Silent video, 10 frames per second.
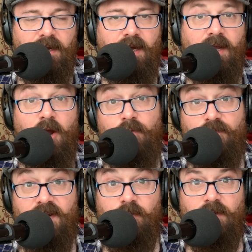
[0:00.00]
I
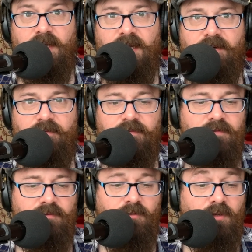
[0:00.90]
hopefully will have
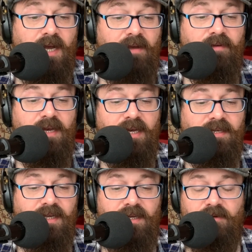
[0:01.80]

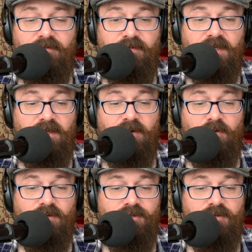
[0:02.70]
had a little video
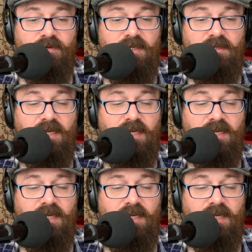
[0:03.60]
or a screen